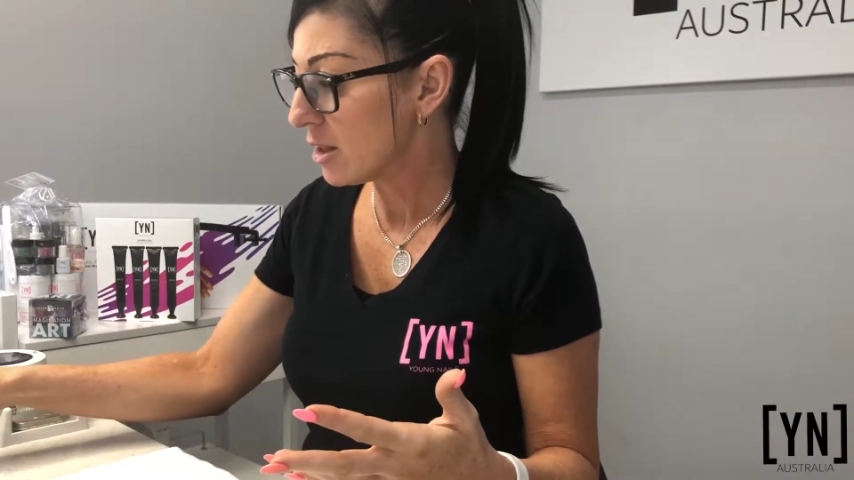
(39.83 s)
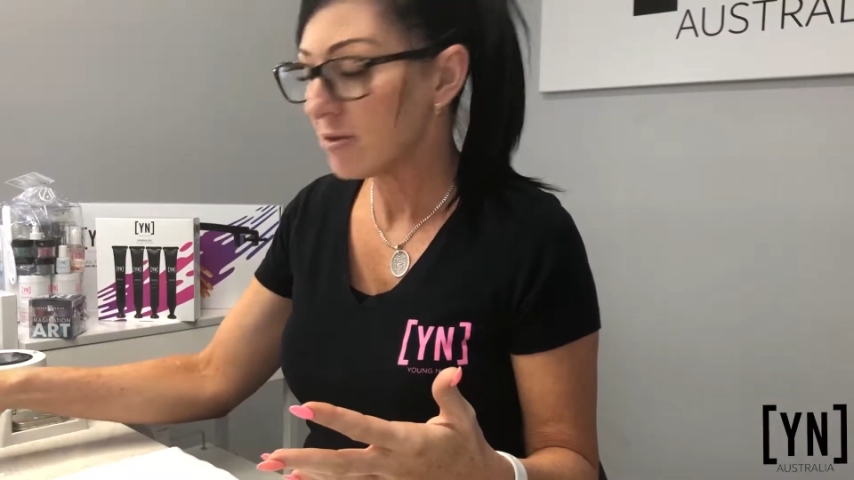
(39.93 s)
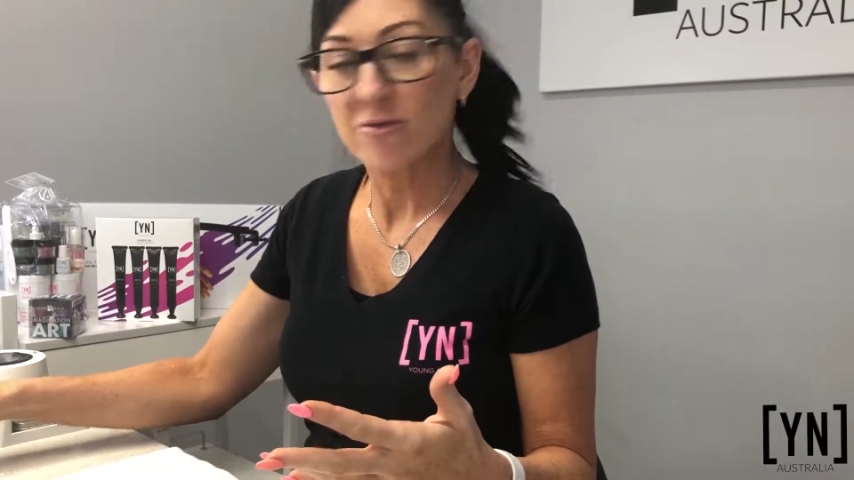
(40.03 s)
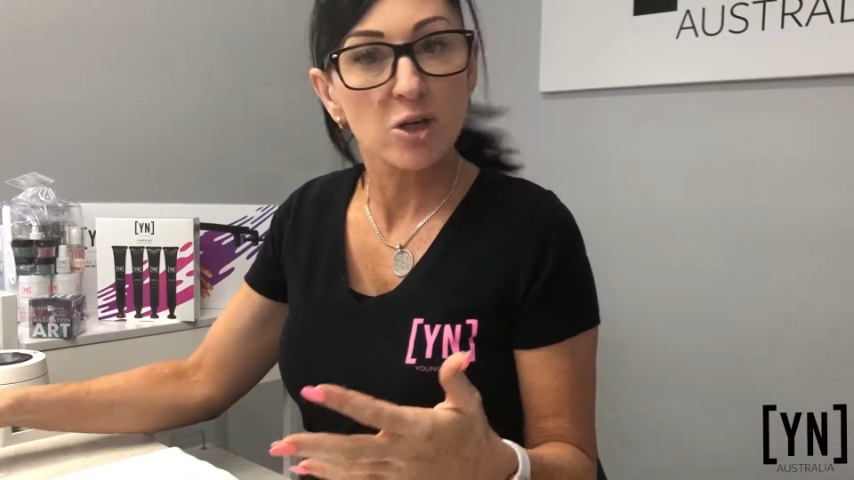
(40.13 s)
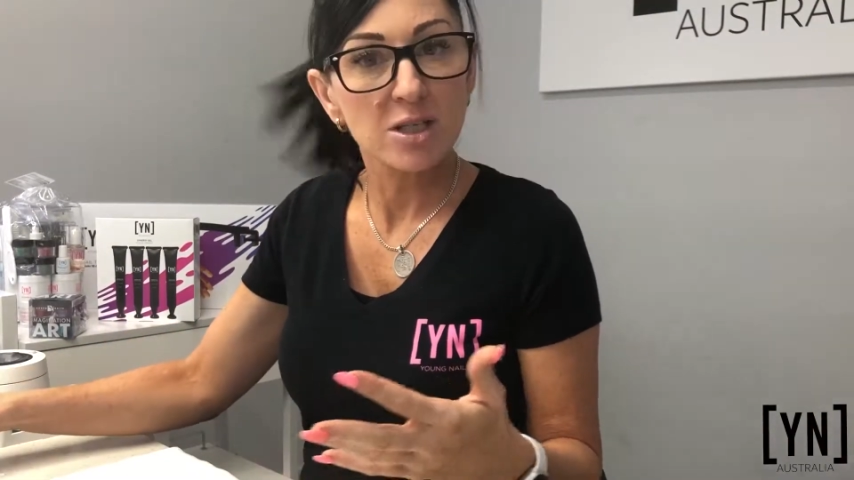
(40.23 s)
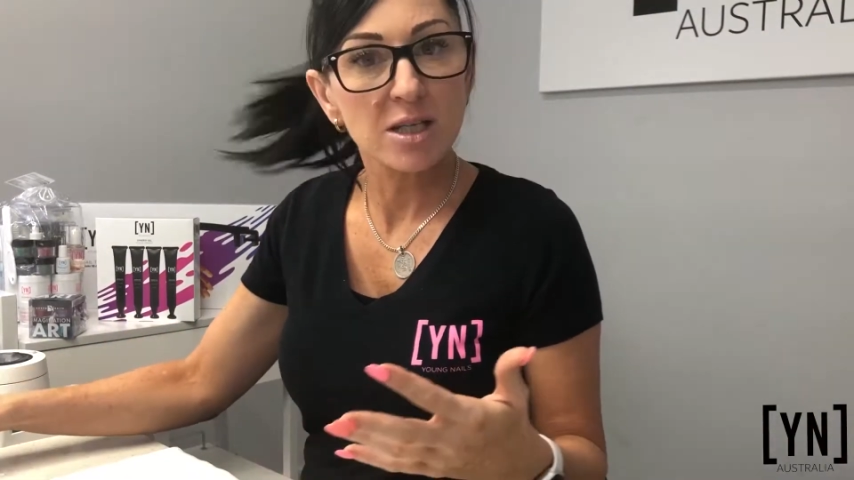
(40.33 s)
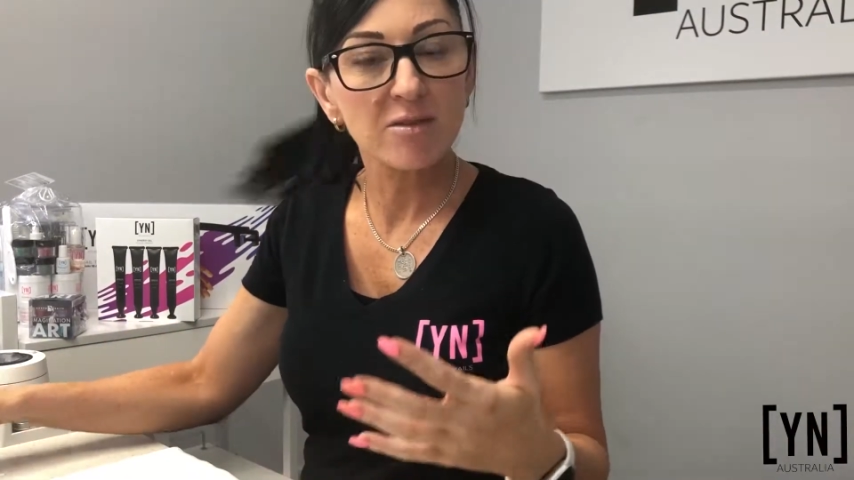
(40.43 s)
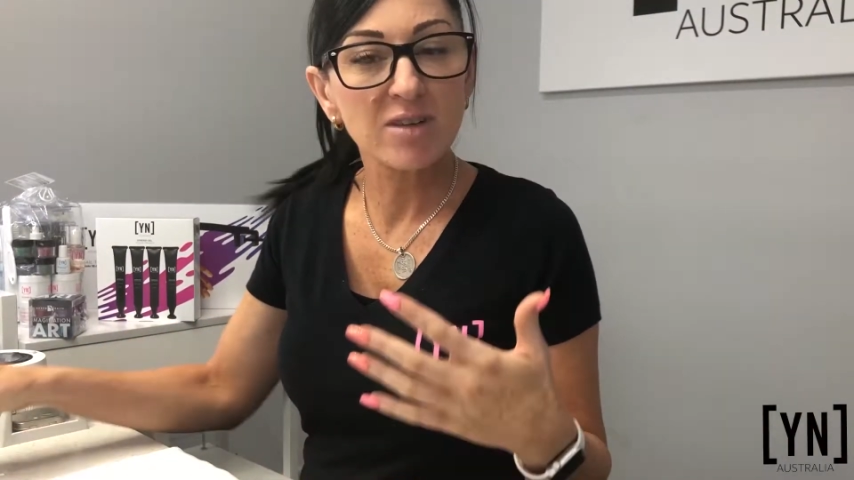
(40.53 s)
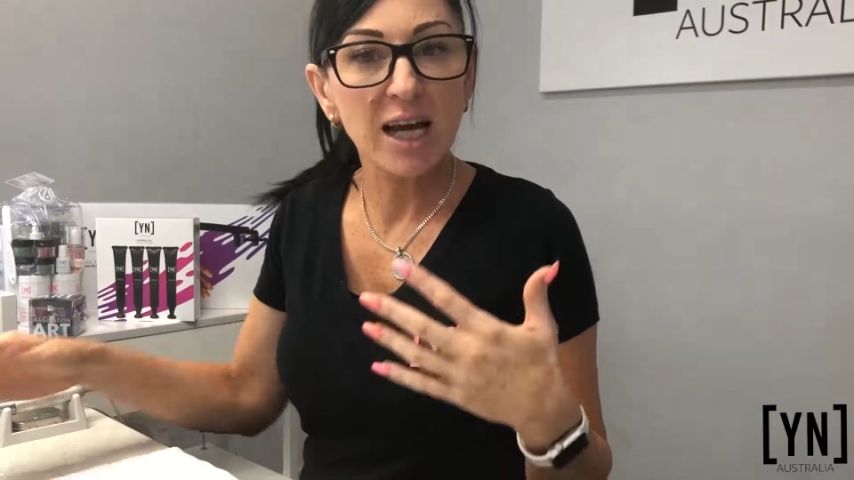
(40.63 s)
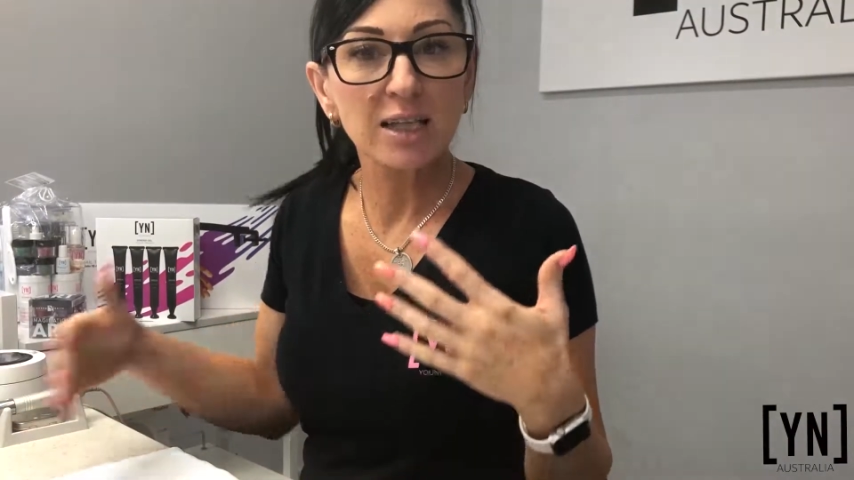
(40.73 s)
The first set
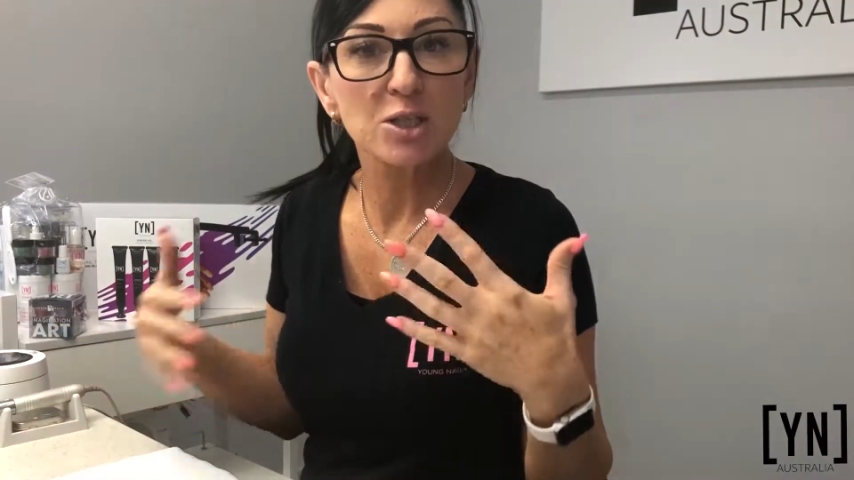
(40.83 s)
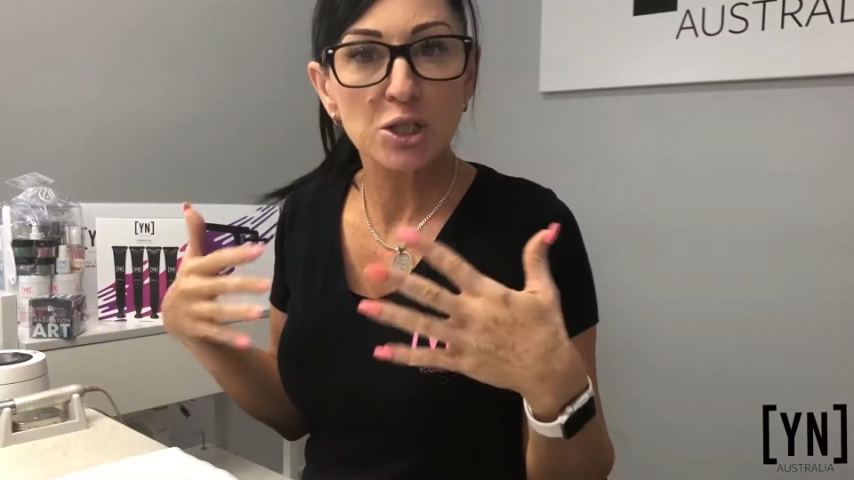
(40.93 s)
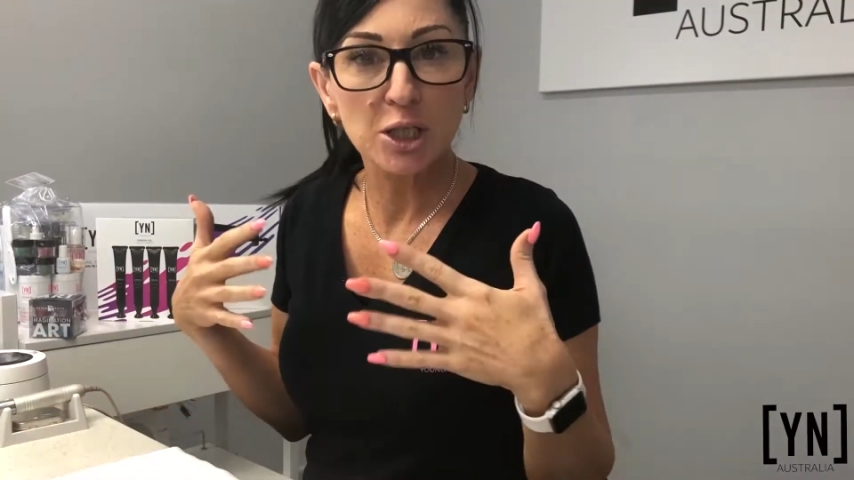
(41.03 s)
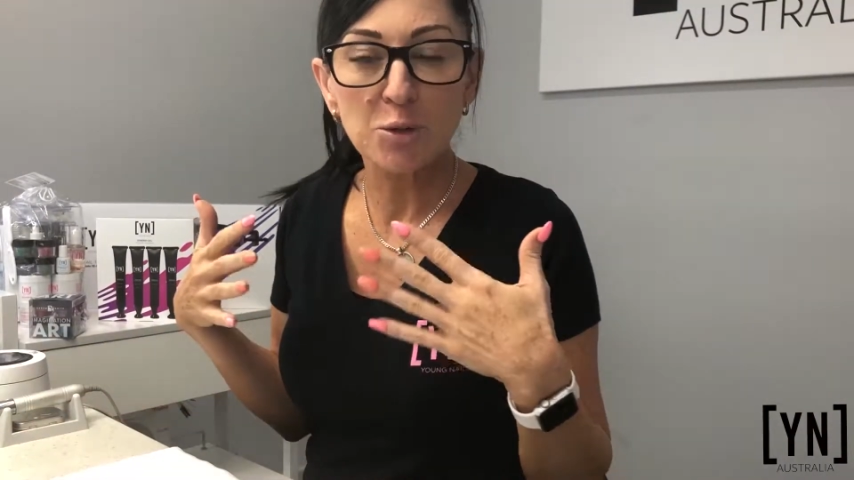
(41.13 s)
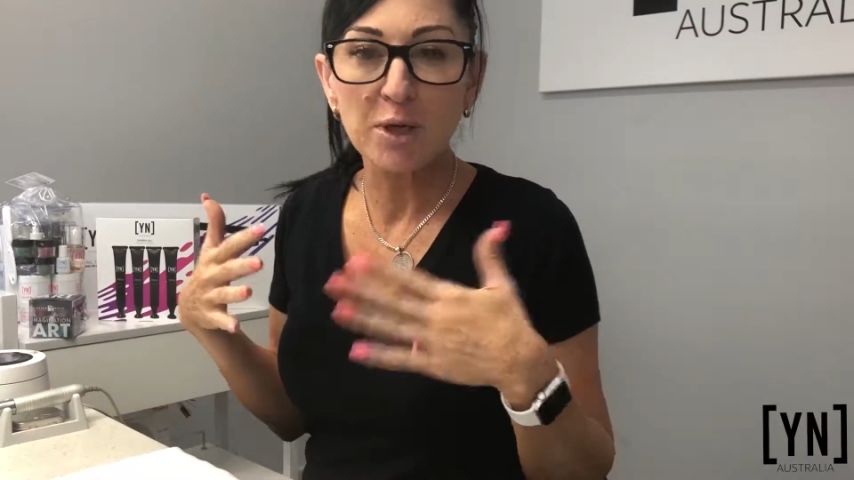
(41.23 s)
of nail is just going